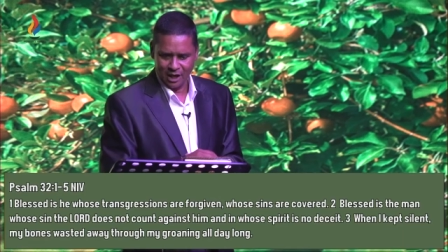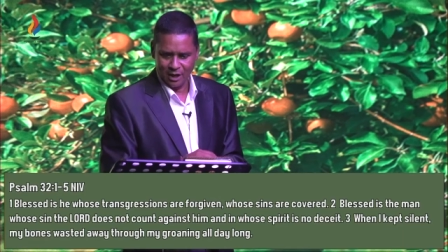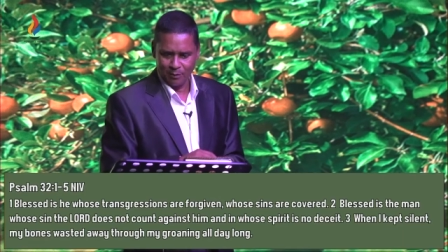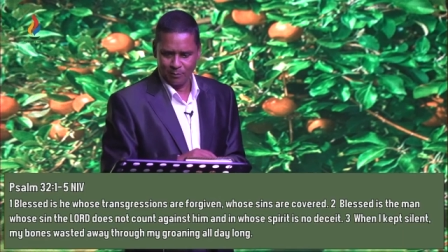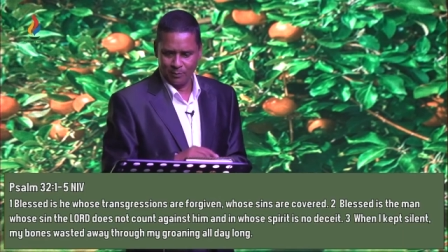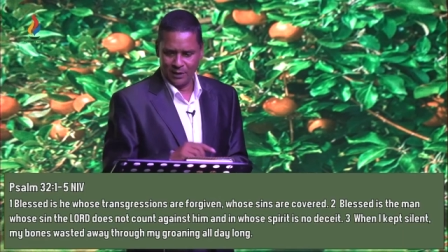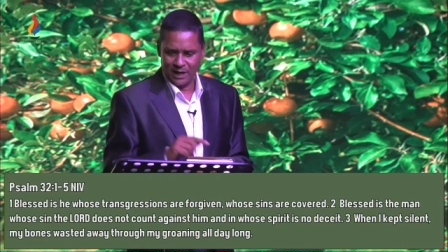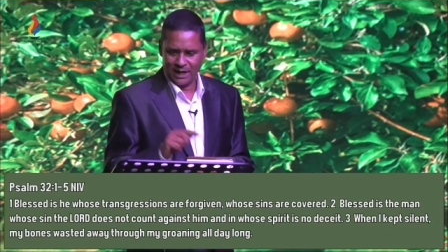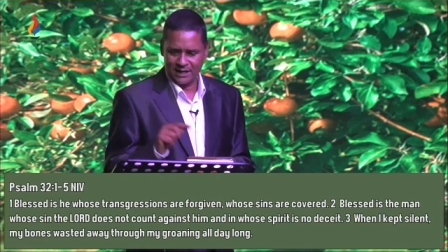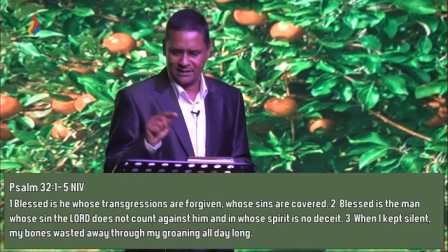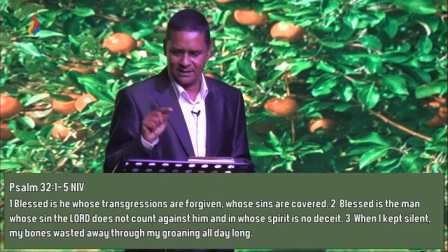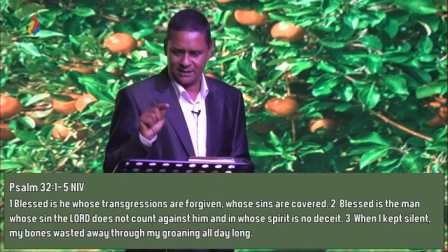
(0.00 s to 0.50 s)

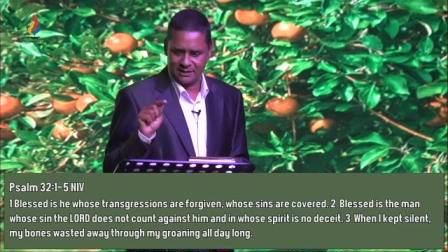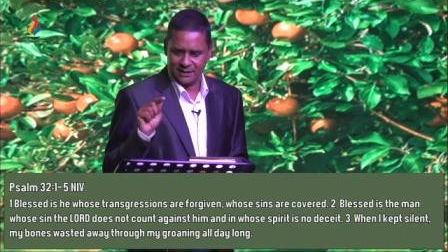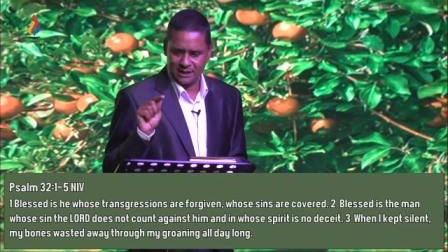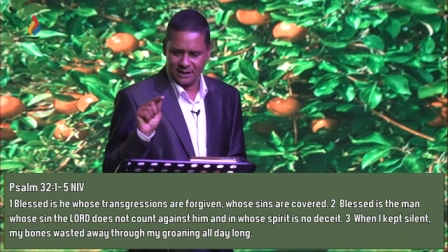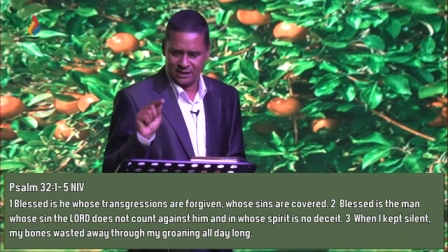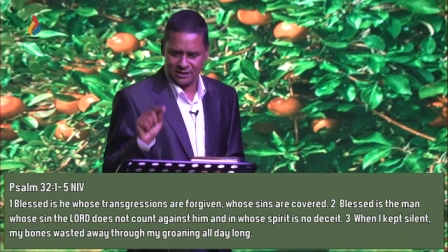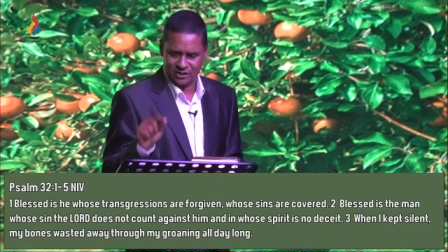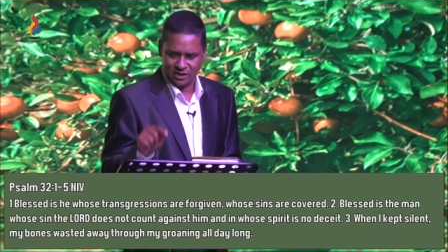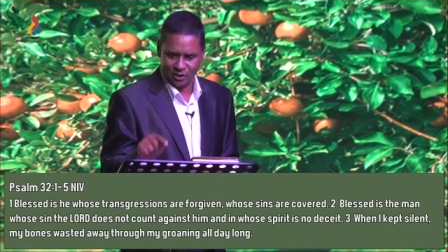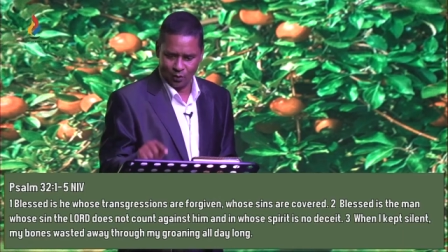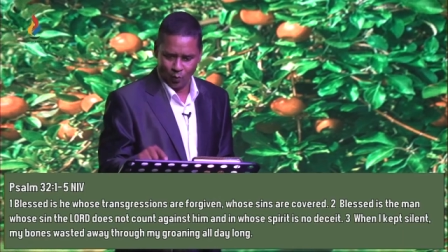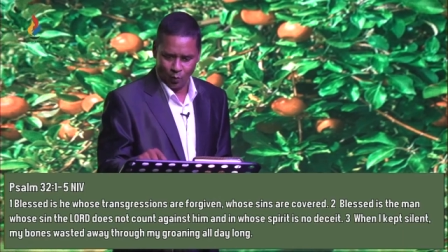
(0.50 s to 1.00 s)
Blessed
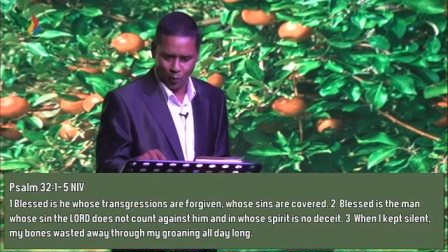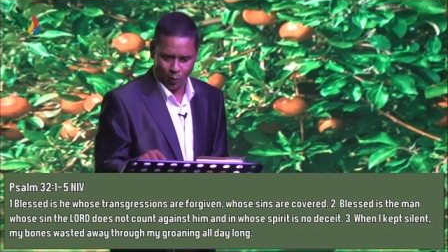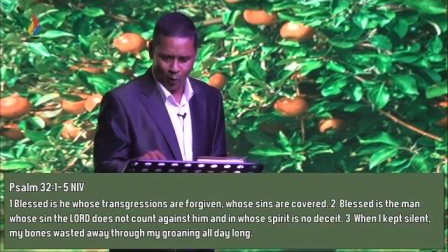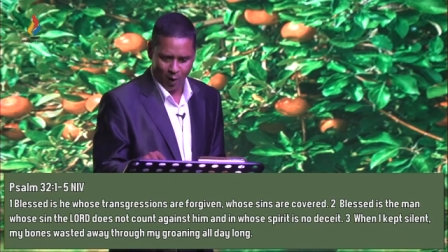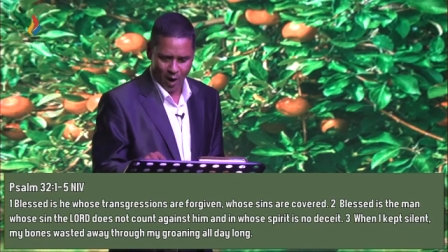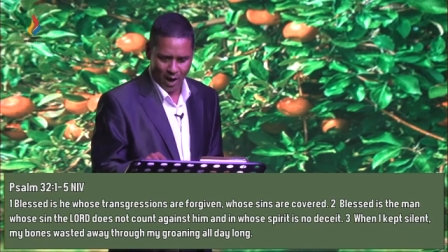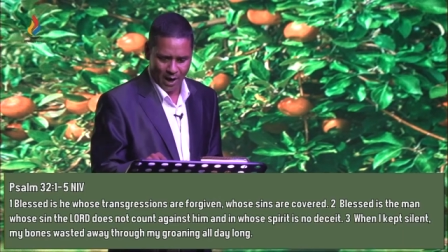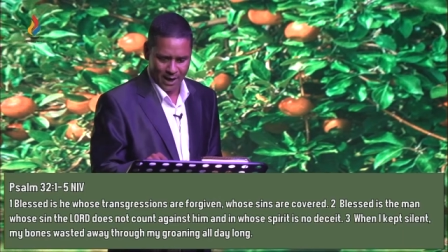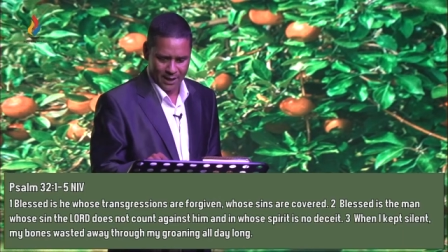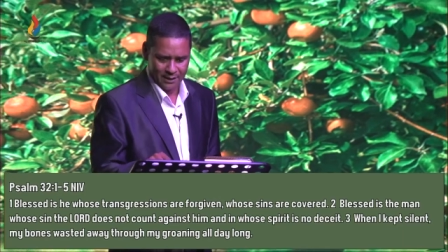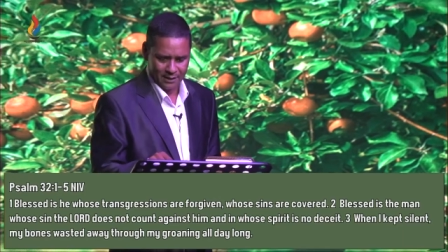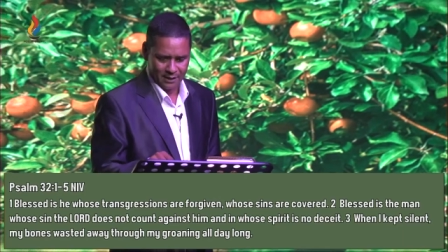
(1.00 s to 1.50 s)
is the
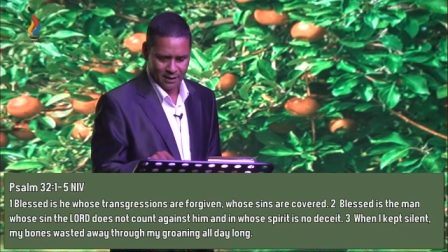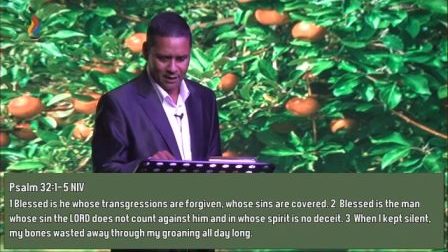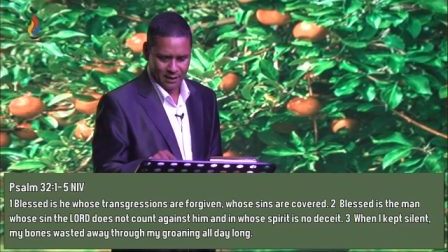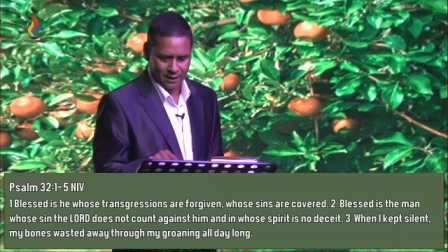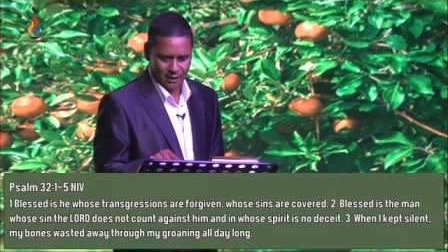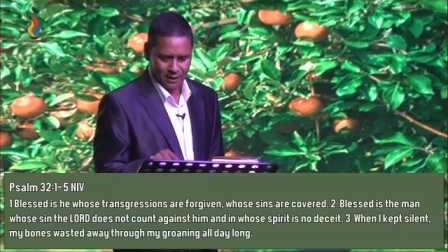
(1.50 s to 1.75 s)
one